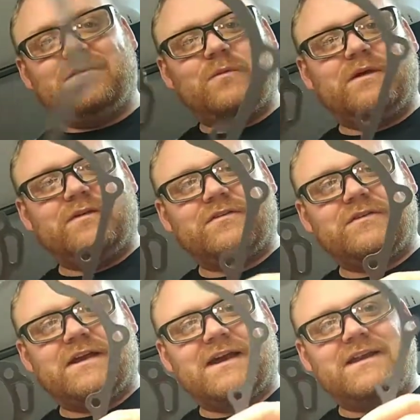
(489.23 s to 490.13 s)
we also
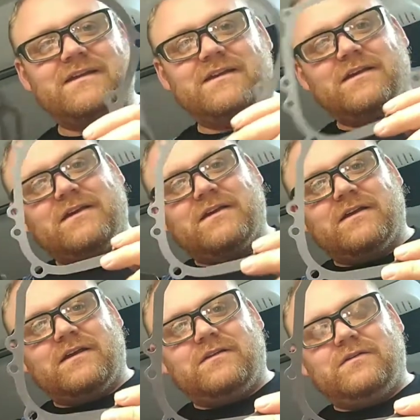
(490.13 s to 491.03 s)
got
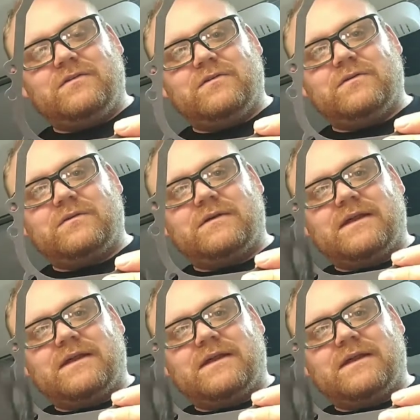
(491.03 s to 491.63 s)
a new